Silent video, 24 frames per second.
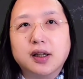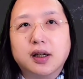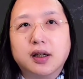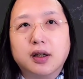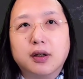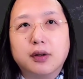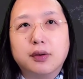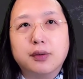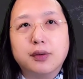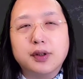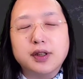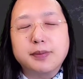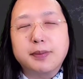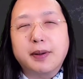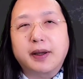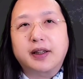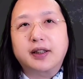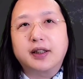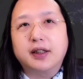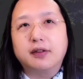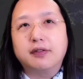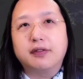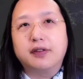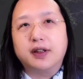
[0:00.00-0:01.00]

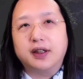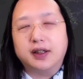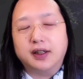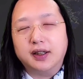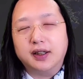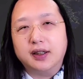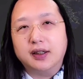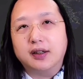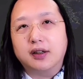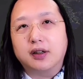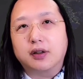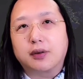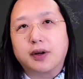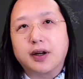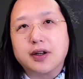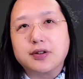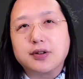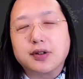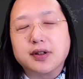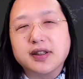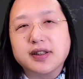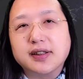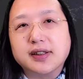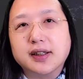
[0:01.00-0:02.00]
respectively, in their
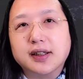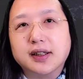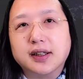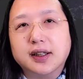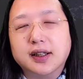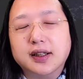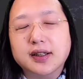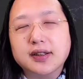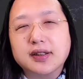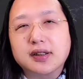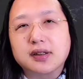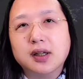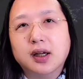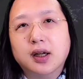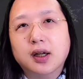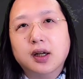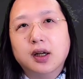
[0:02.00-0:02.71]
graduate studies.